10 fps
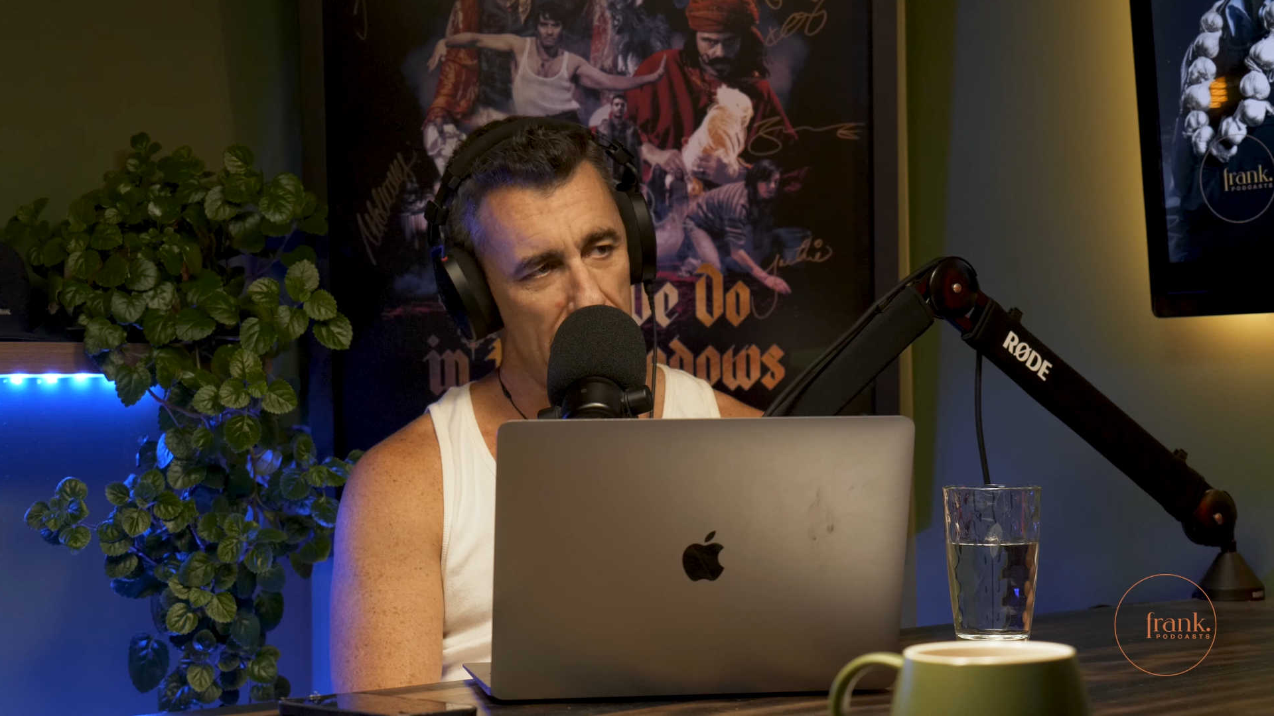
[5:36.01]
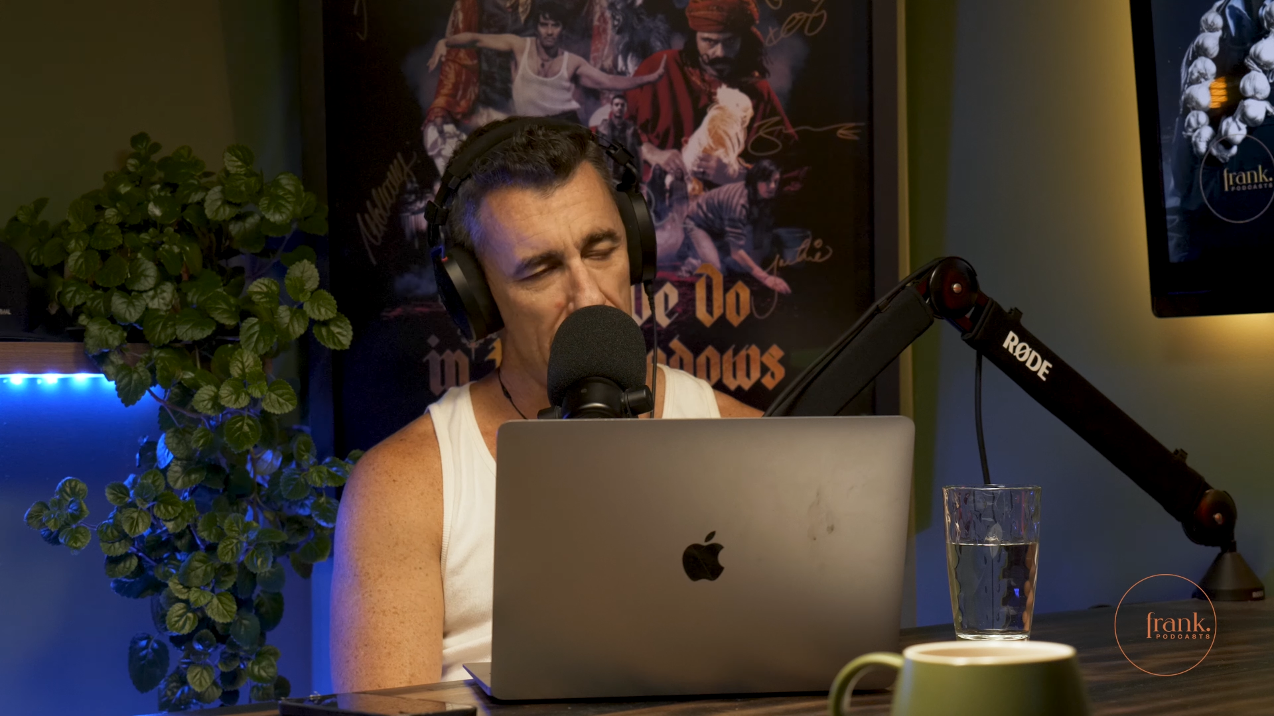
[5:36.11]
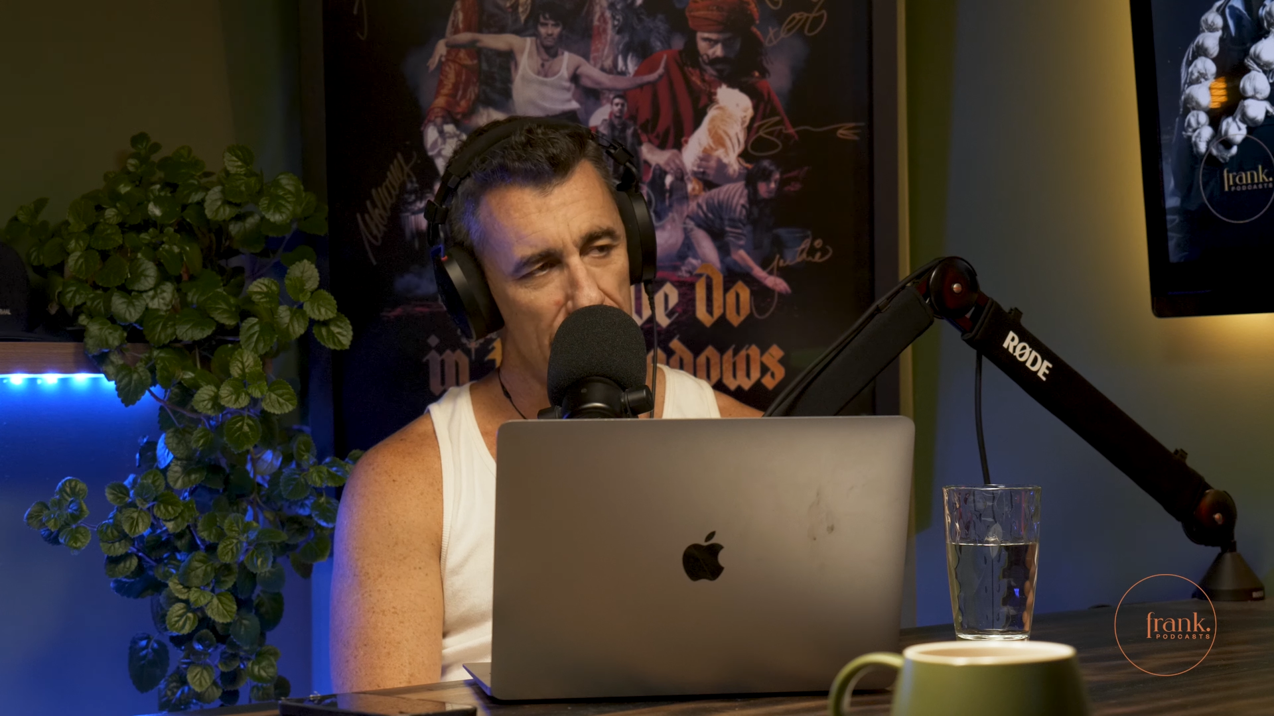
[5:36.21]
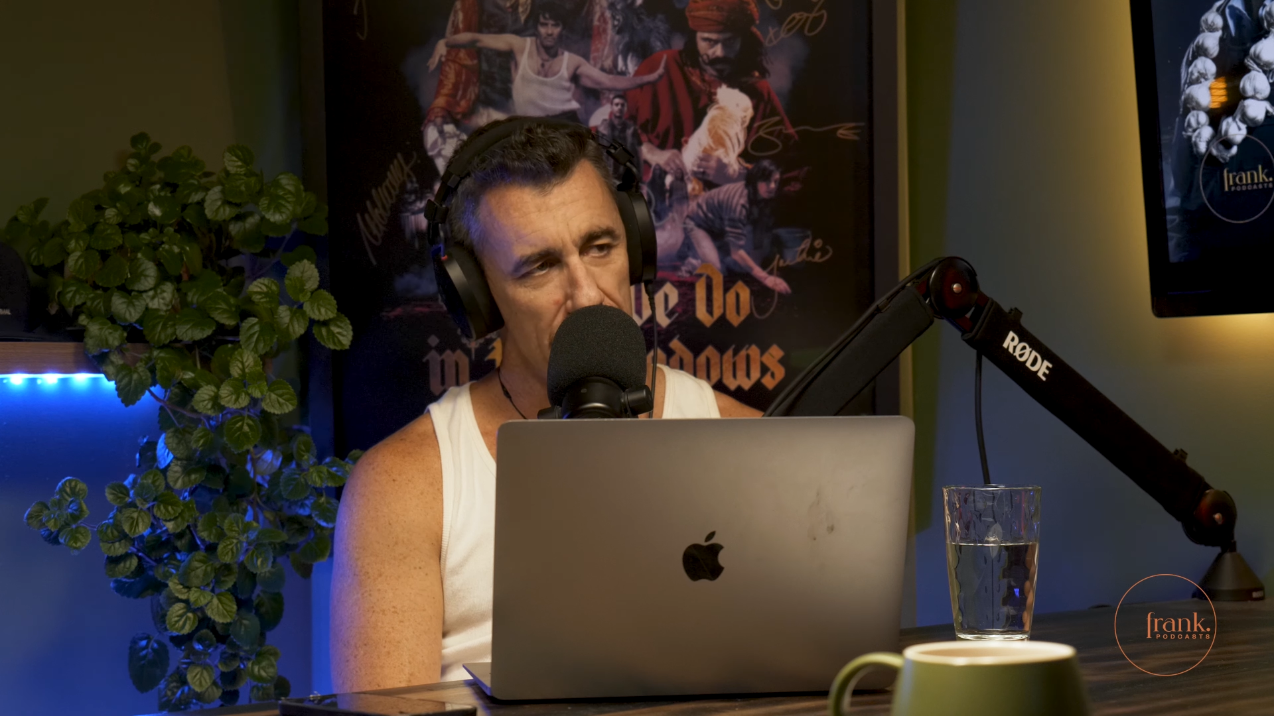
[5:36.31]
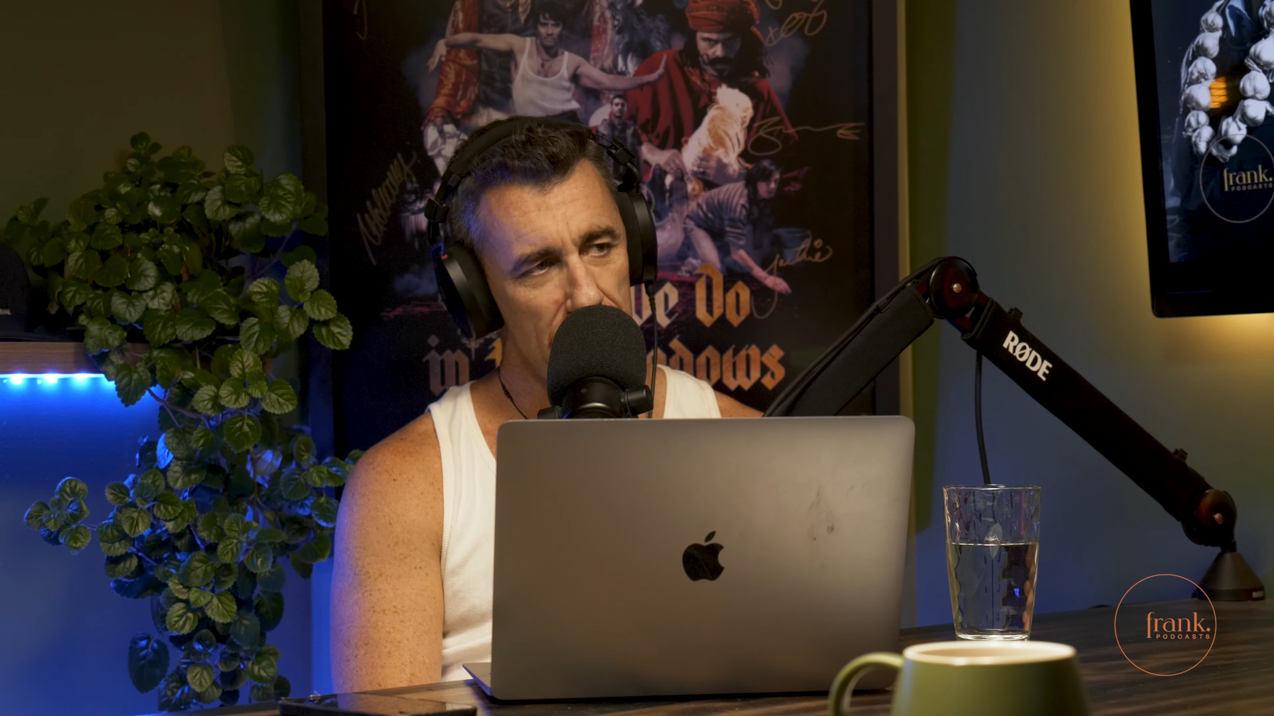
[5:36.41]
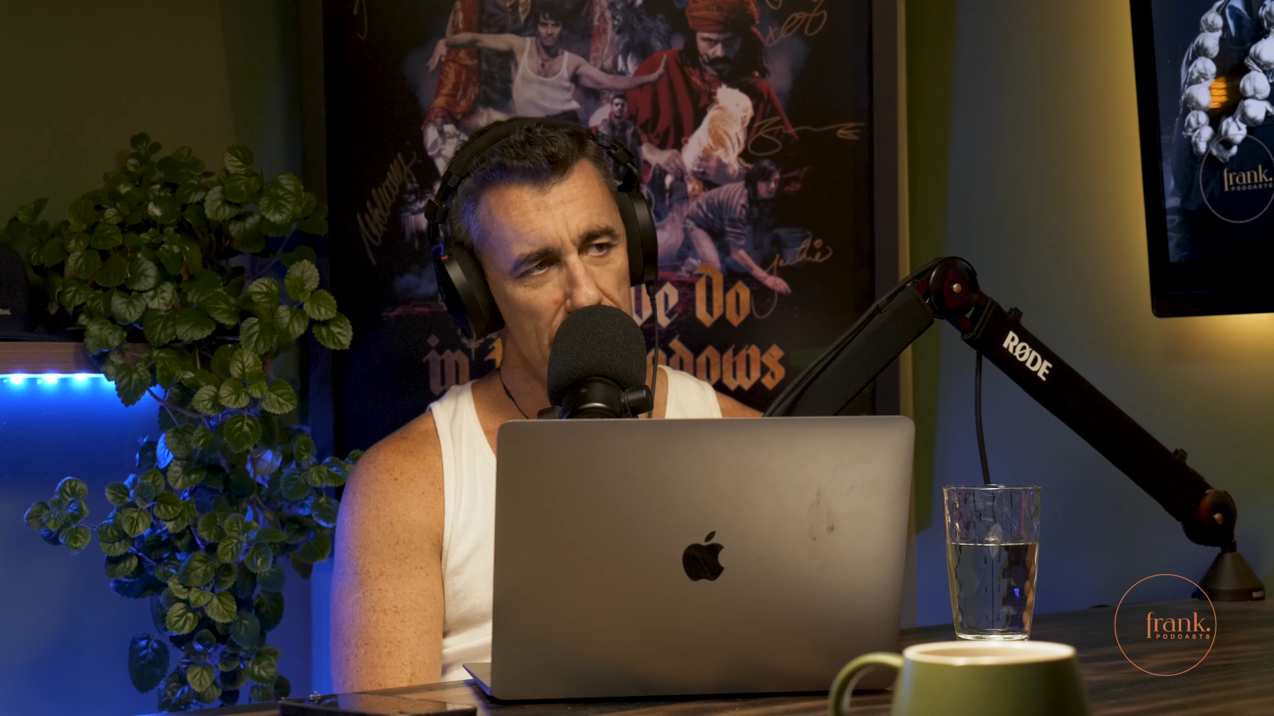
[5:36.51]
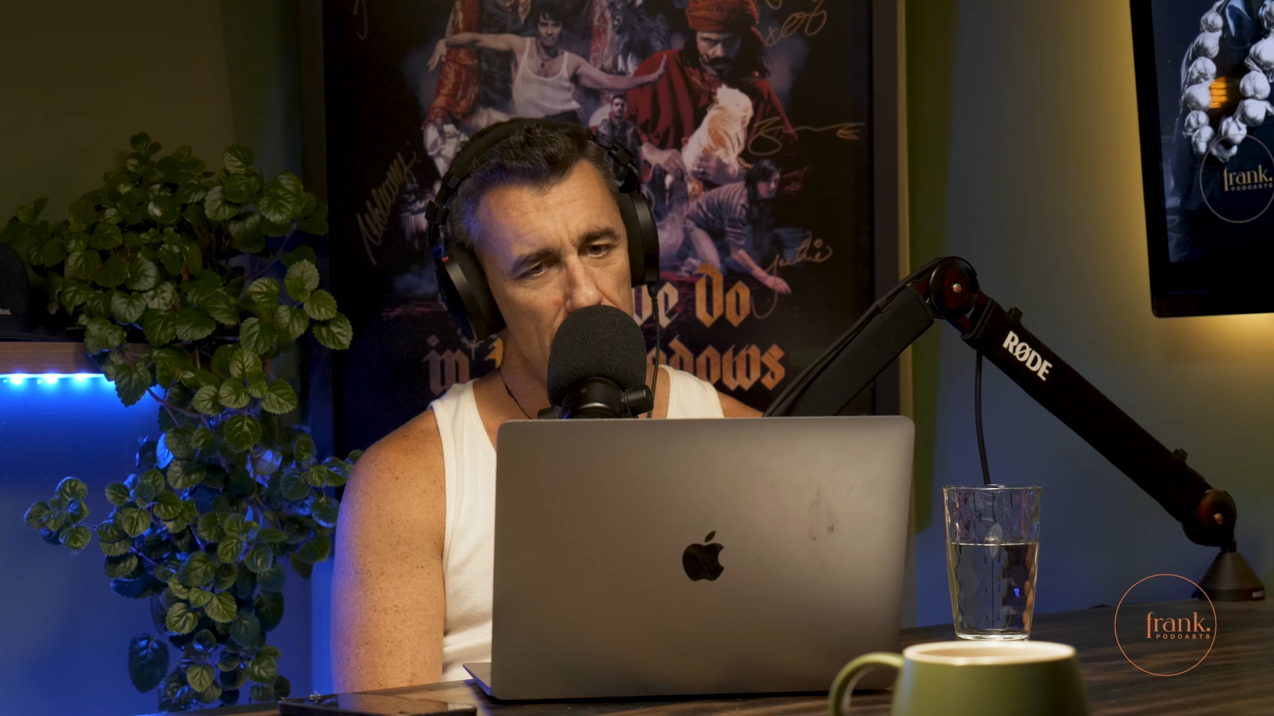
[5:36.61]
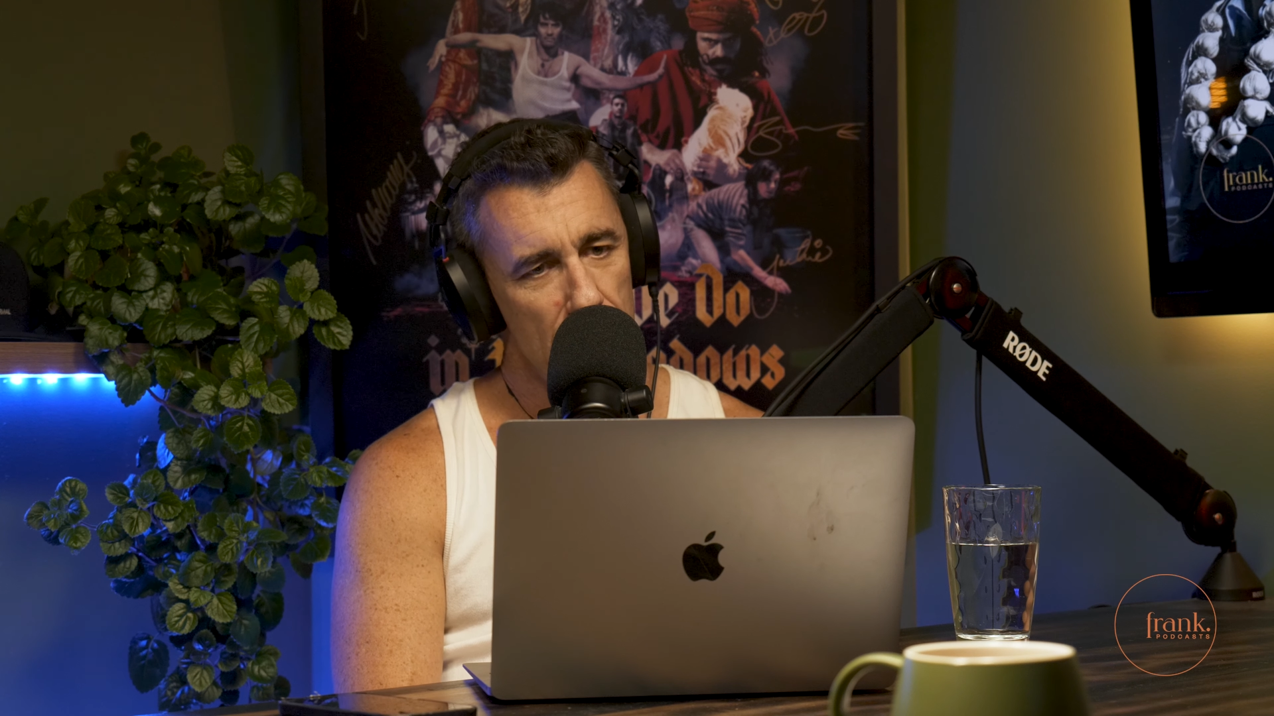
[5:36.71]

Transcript: part of it.